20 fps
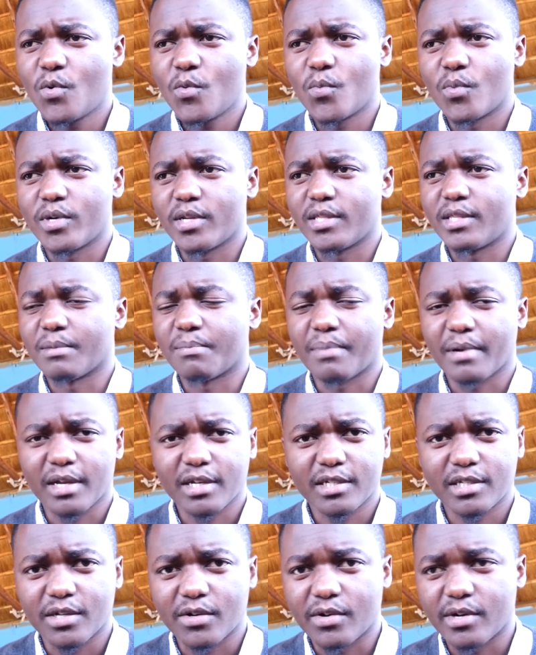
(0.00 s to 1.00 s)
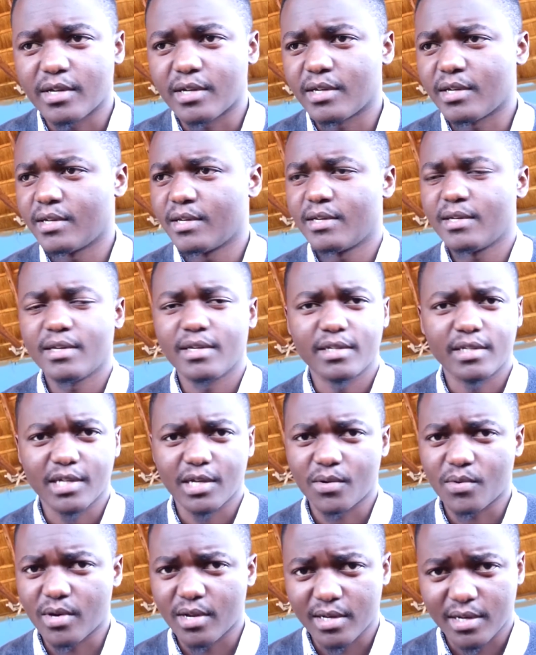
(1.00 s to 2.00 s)
we did the plastering,
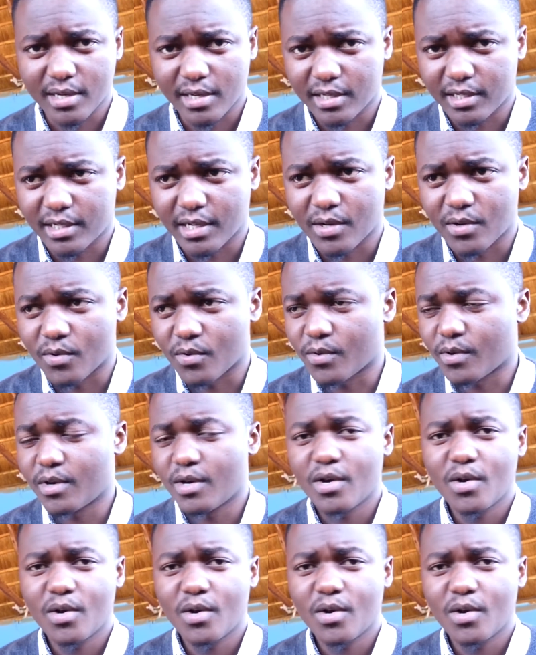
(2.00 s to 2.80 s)
internal and external.